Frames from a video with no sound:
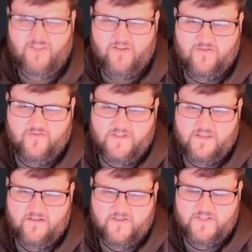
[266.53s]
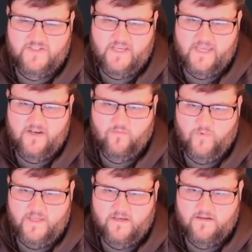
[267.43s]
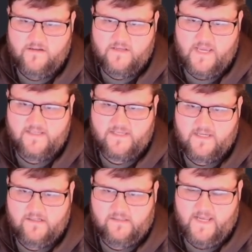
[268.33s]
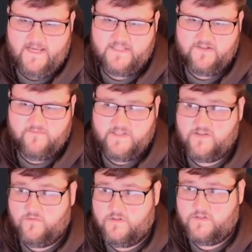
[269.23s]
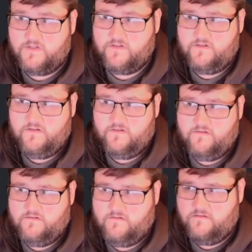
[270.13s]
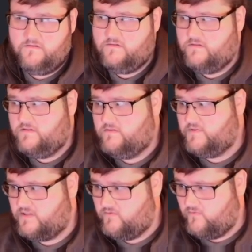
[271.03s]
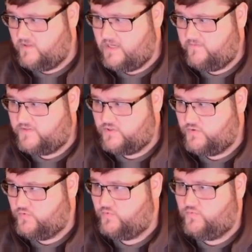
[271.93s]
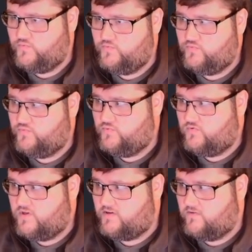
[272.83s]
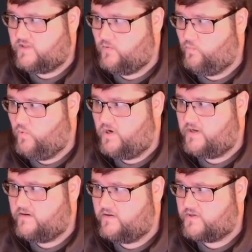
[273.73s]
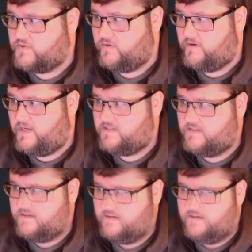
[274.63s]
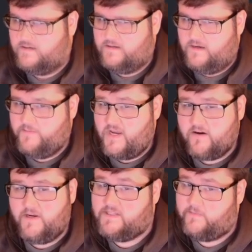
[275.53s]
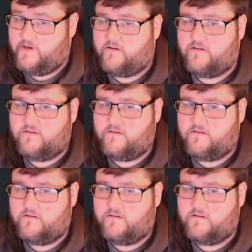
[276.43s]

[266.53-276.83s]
Using your second wind as a class resource when you only have 2 and you only get 1 on a short rest. I'm not crazy about it.